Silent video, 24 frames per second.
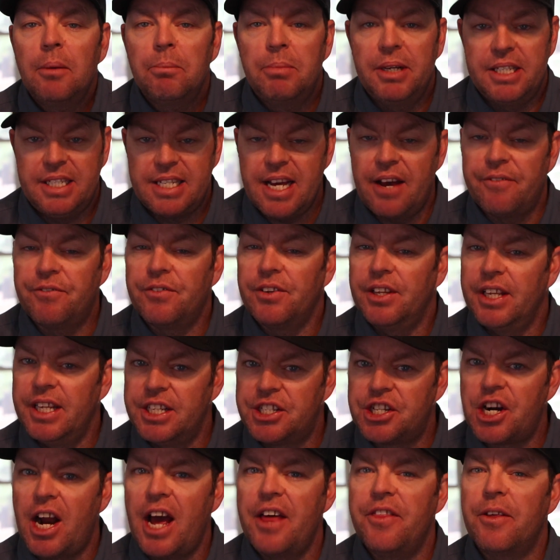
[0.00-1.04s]
But definitely
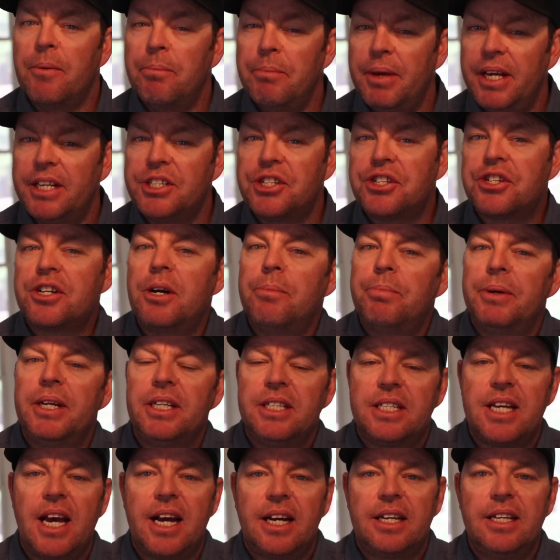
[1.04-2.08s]
try the Midge stripping
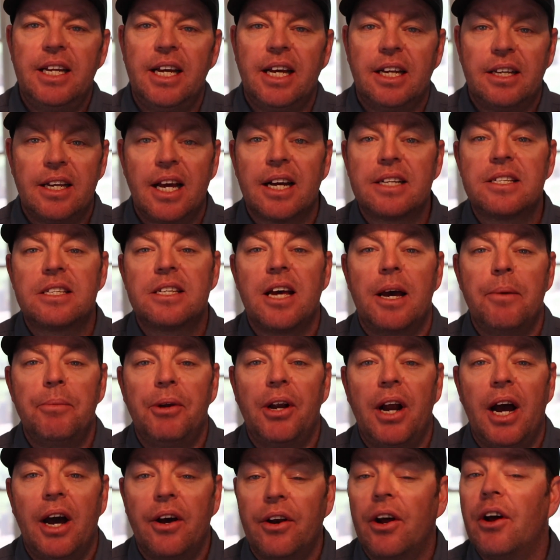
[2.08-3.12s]
technique next time
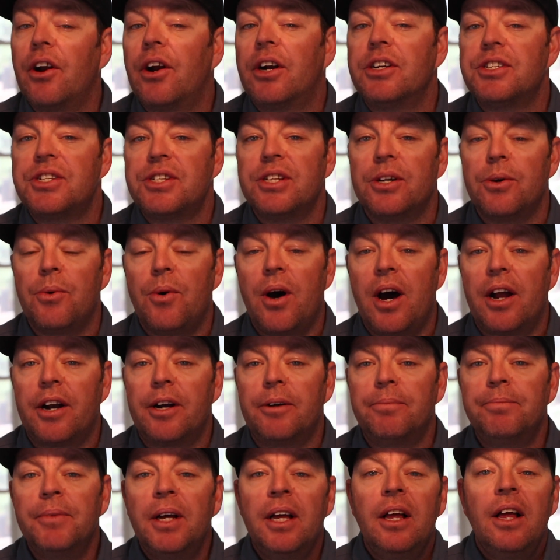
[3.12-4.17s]
you're out on our stillwater.